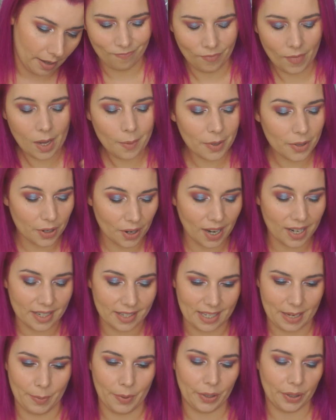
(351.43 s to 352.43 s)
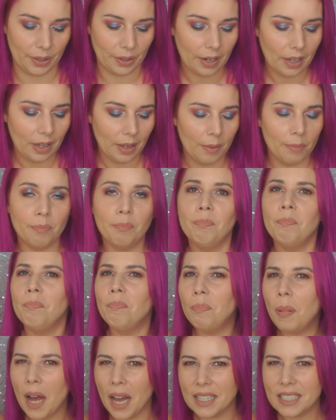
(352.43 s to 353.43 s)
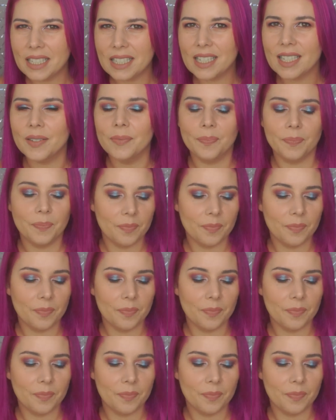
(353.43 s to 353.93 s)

Maybe they're kind of similar, but